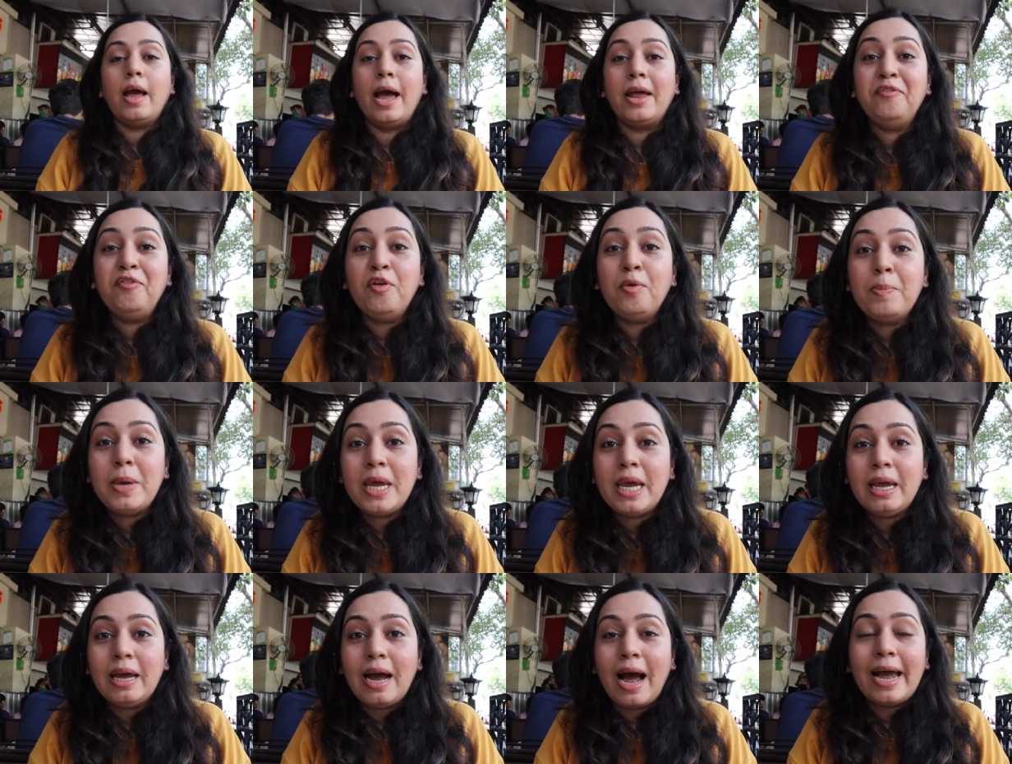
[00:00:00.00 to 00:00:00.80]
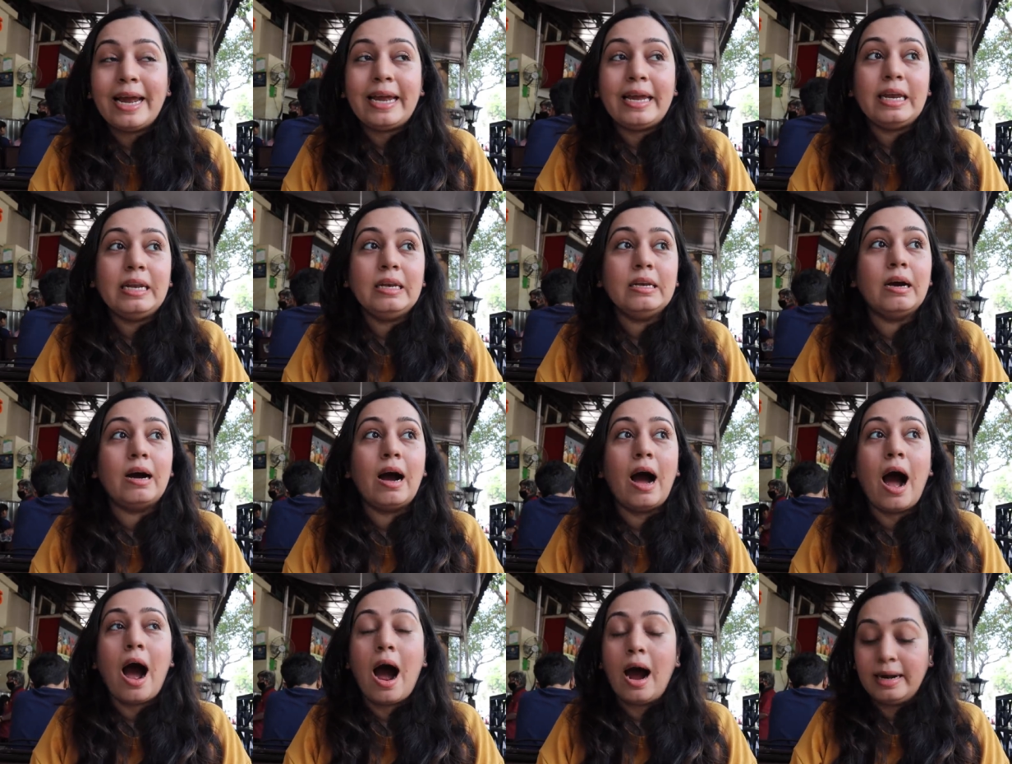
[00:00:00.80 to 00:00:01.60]
And for me, I can
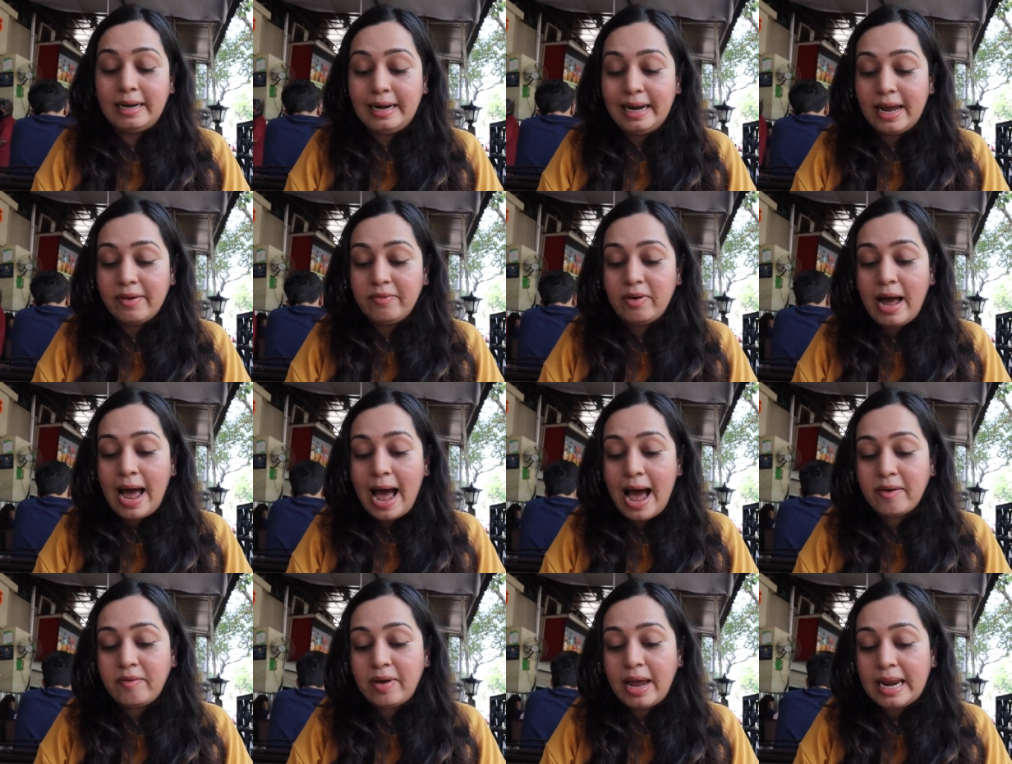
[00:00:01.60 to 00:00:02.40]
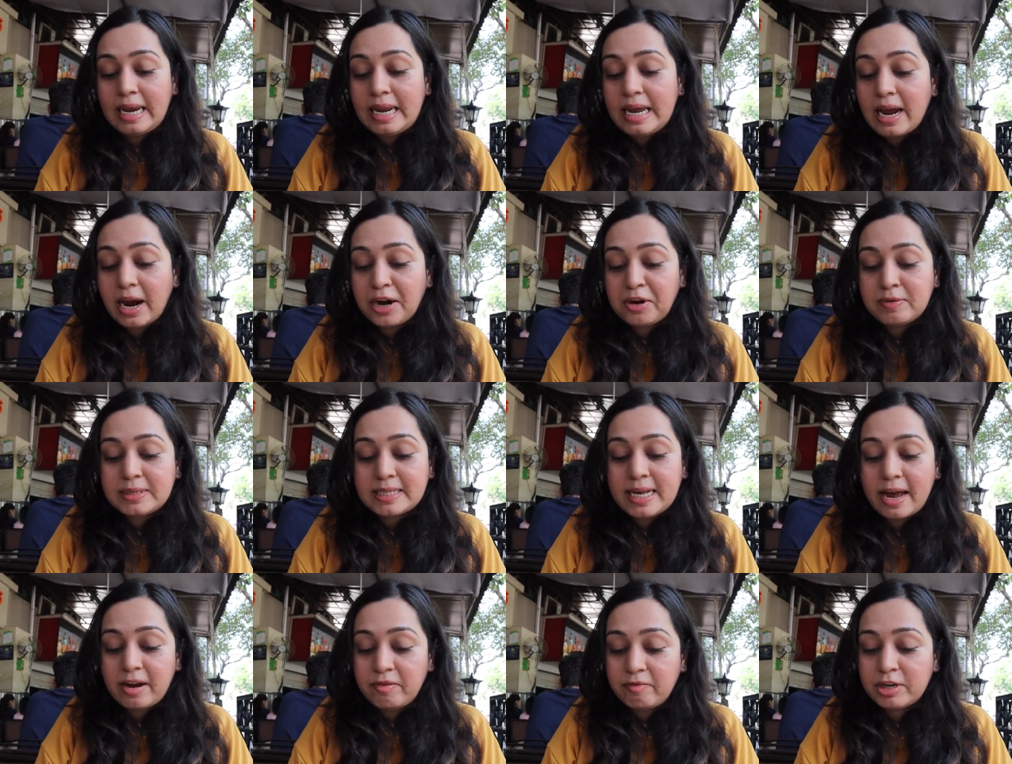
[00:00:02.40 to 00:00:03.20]
hardly ever have any kind of
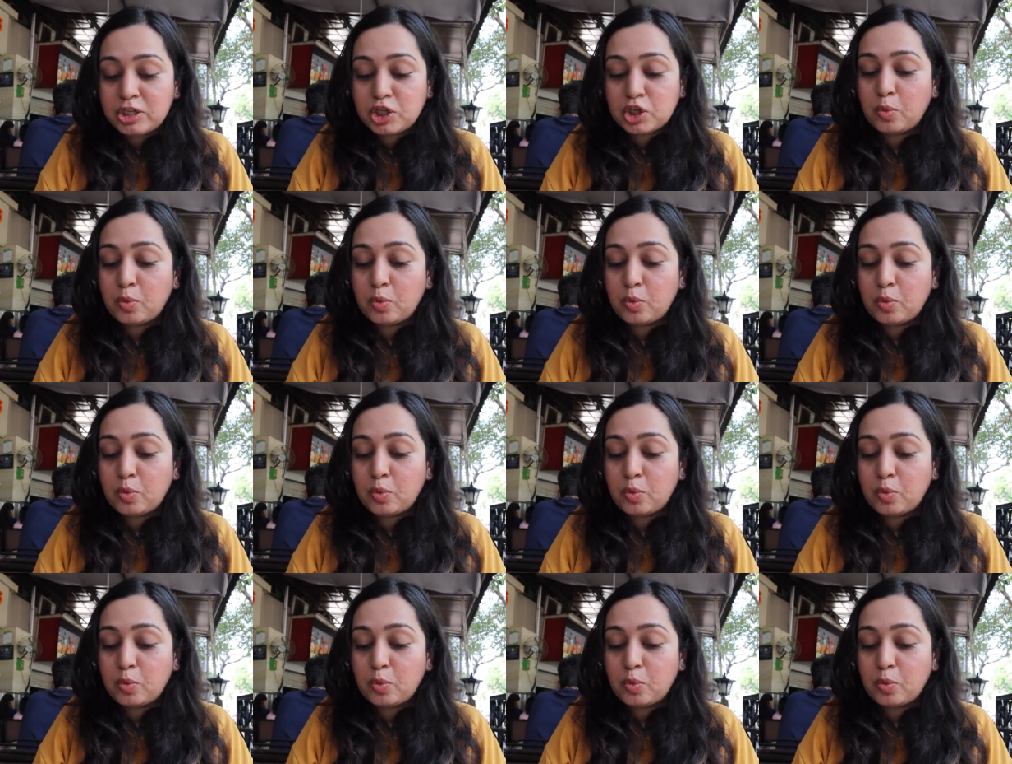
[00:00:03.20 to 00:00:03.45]
sandwich